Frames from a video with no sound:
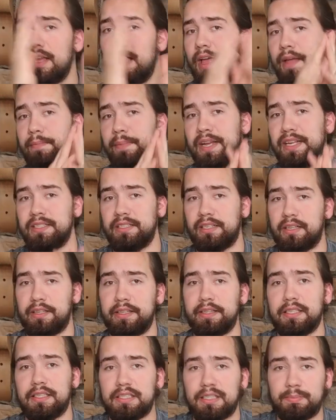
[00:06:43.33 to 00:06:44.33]
And basically
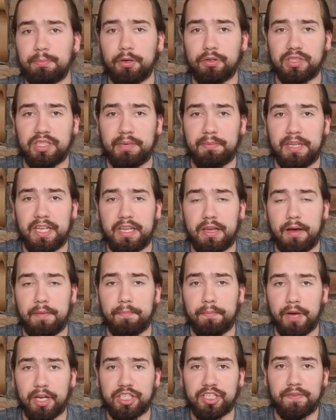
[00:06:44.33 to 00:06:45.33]
this is supposed to be a
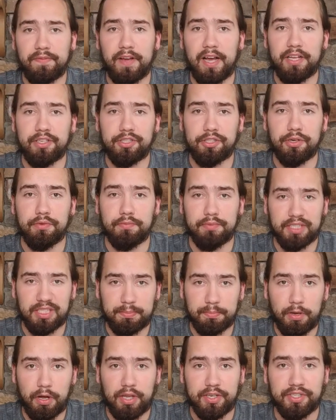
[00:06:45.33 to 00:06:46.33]
much faster
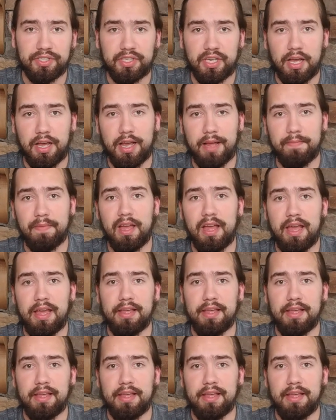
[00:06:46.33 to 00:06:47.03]
response time